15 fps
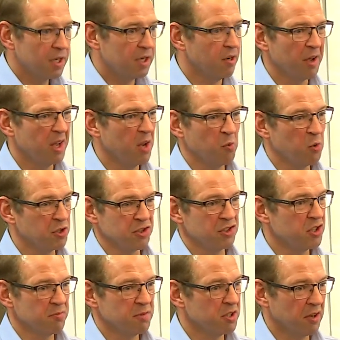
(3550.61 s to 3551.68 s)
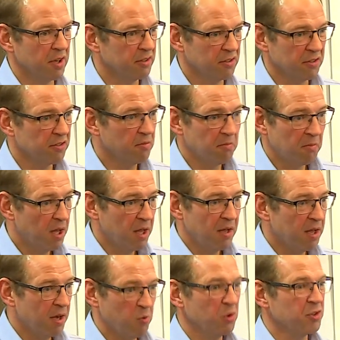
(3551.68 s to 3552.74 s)
you know it wasn't subsidence,
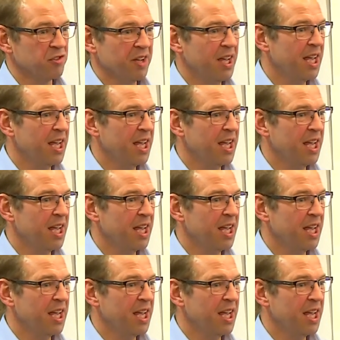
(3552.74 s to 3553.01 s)
it wasn't